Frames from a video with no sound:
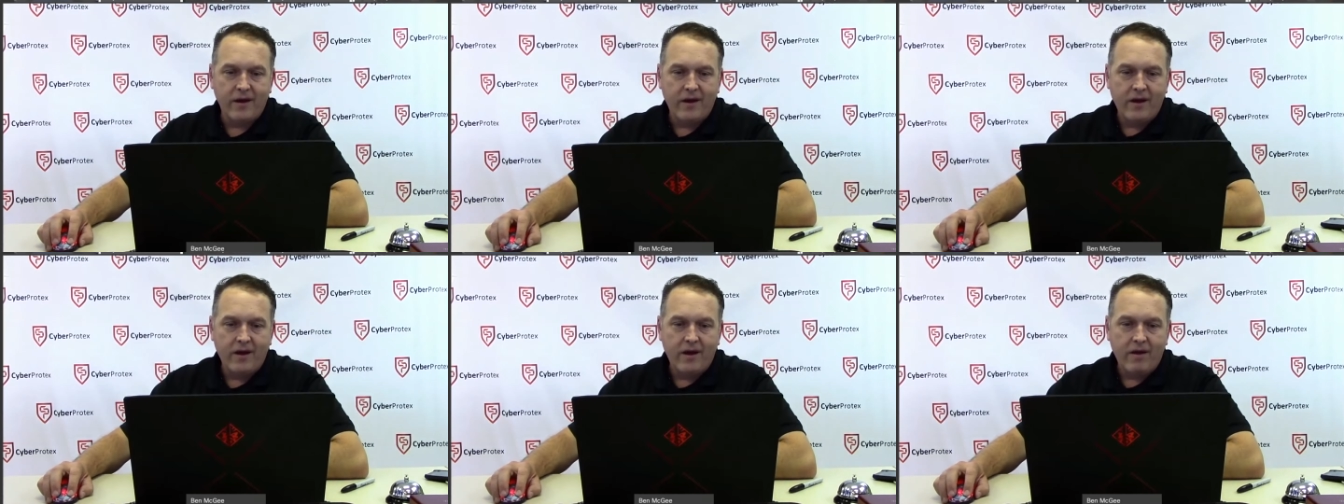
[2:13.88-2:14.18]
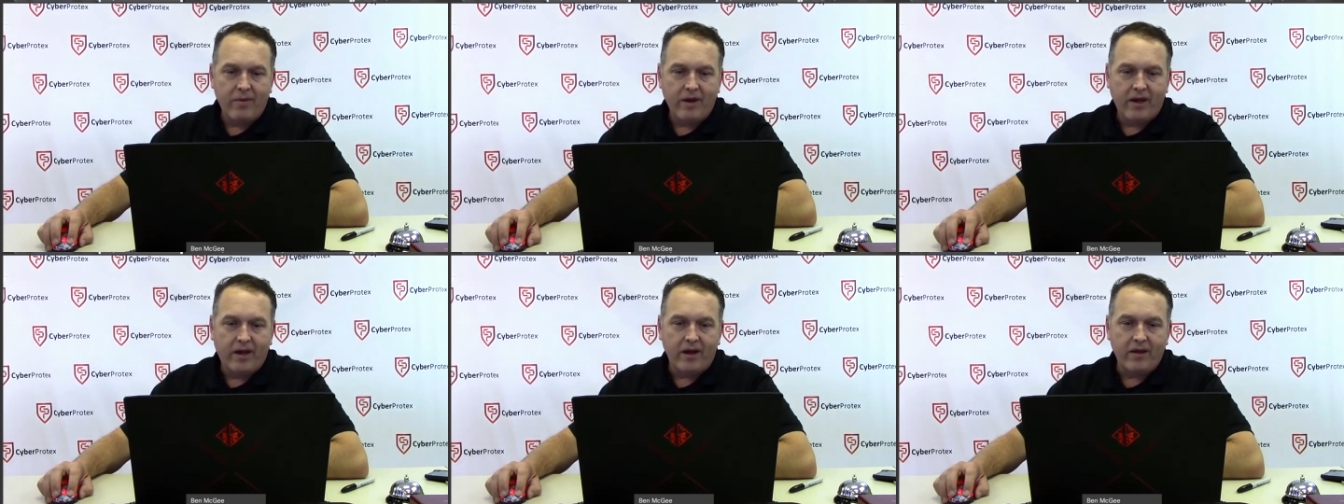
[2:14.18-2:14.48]

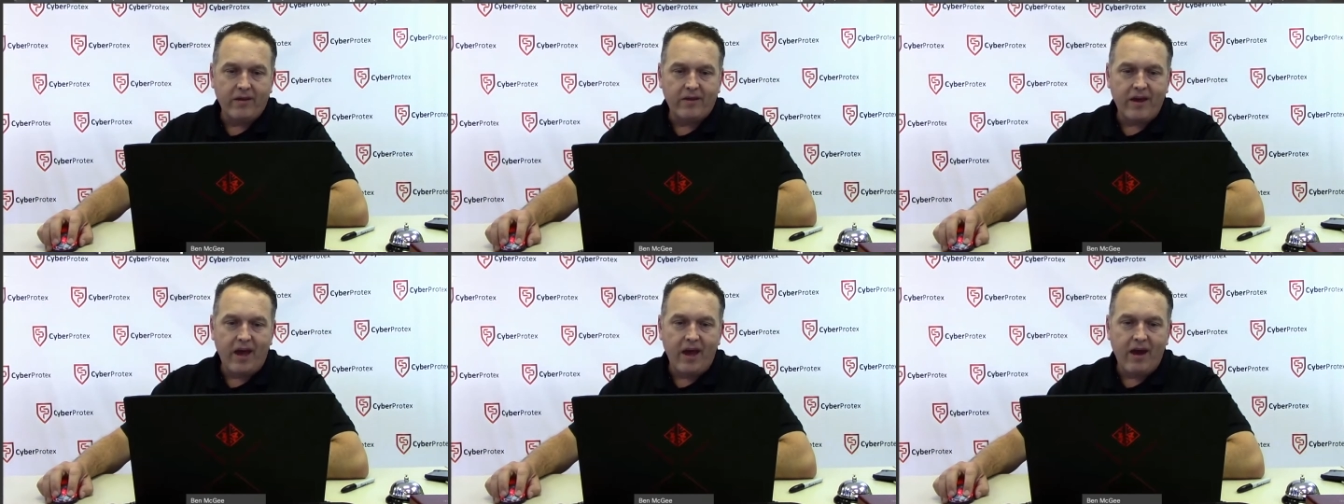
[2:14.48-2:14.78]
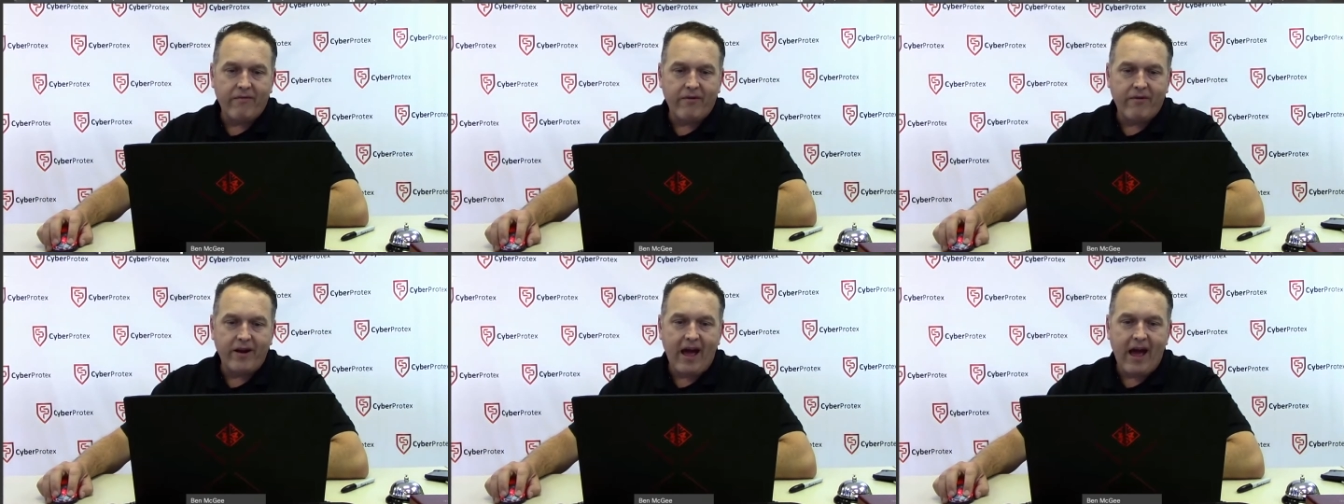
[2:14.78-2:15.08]
because
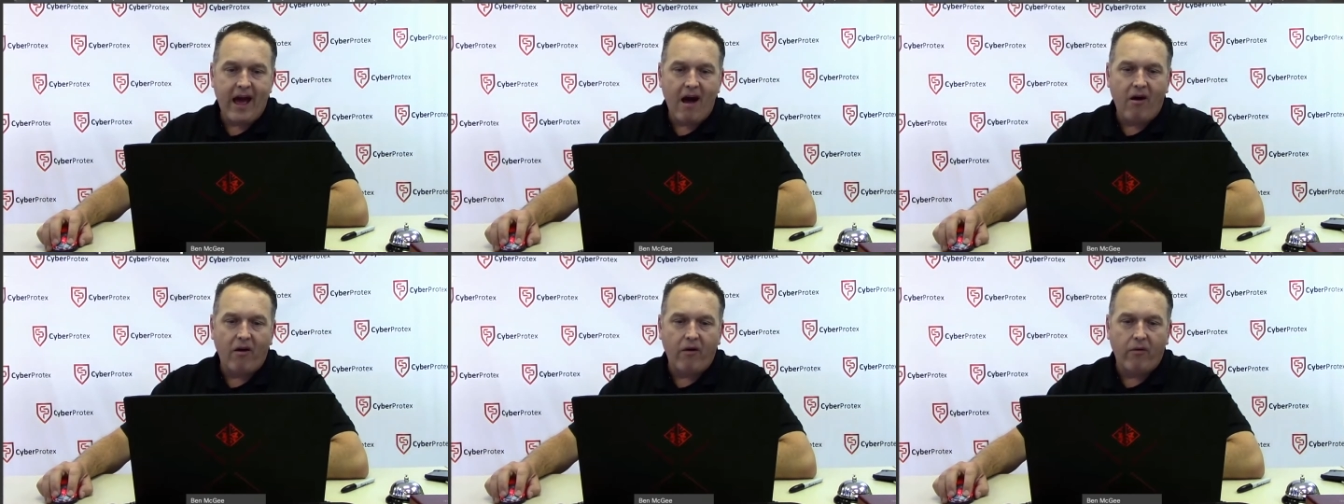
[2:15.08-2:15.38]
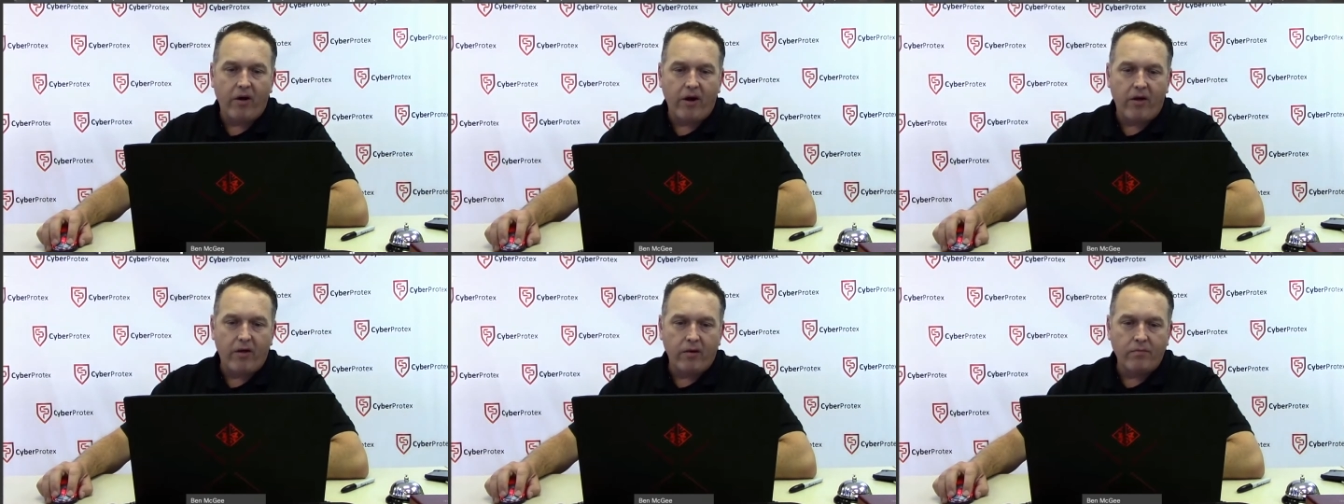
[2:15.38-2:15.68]
every
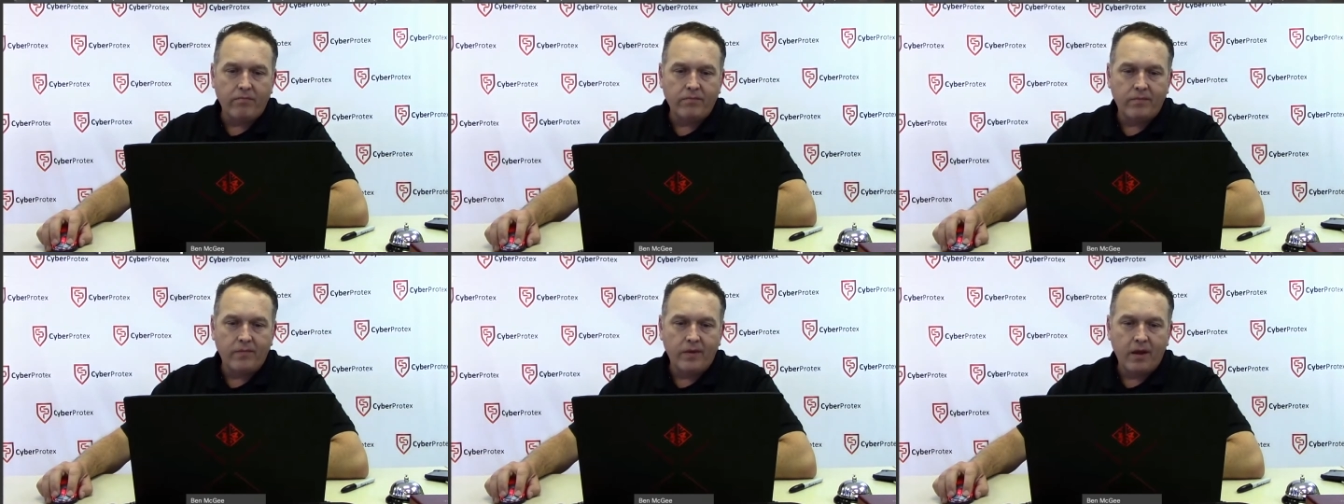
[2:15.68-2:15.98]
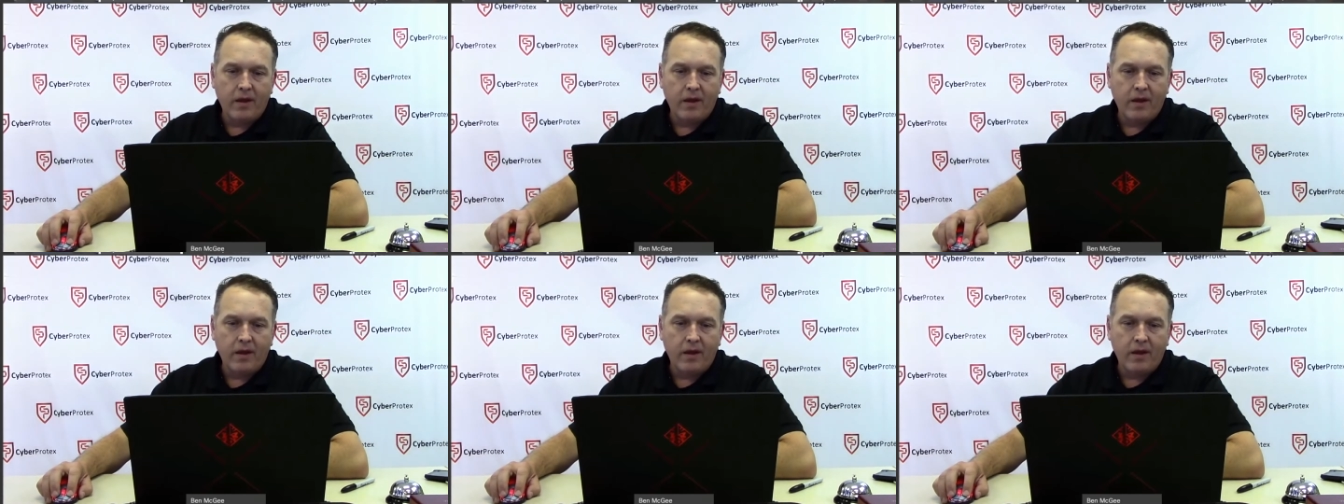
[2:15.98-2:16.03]
algorithm